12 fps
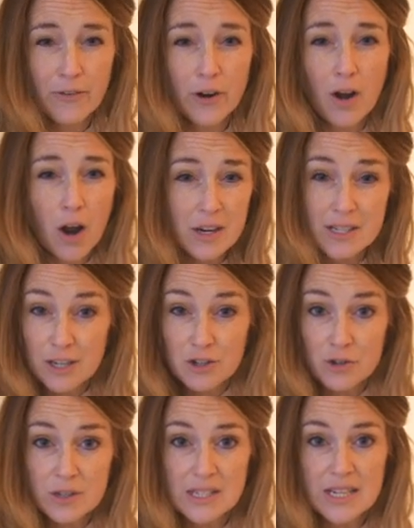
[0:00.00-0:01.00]
For an
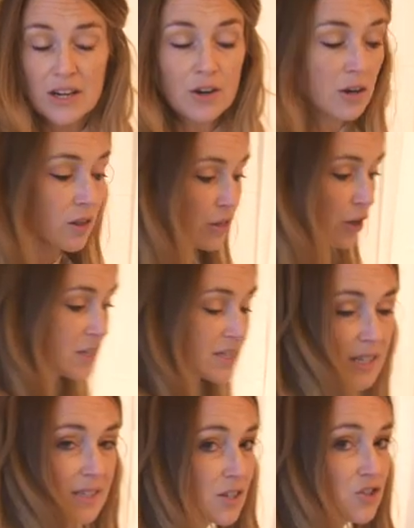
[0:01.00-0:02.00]
architectural standard,
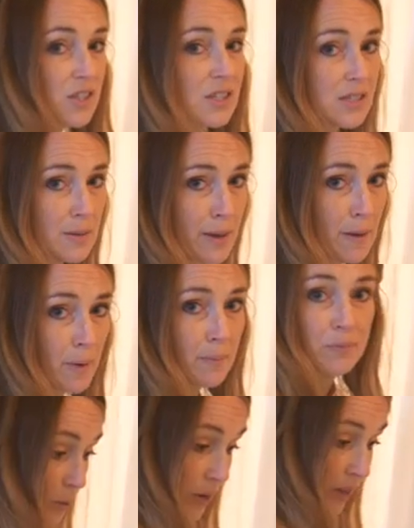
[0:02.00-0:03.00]
36 inches is a
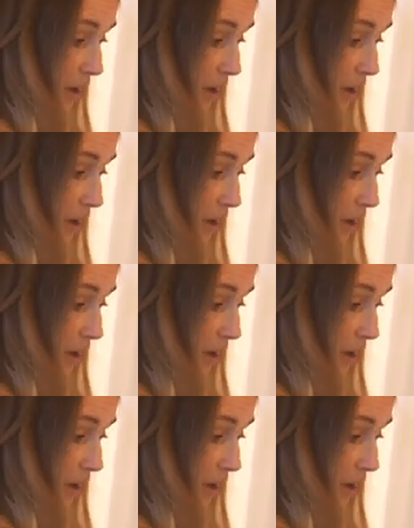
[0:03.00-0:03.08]
minimum. We're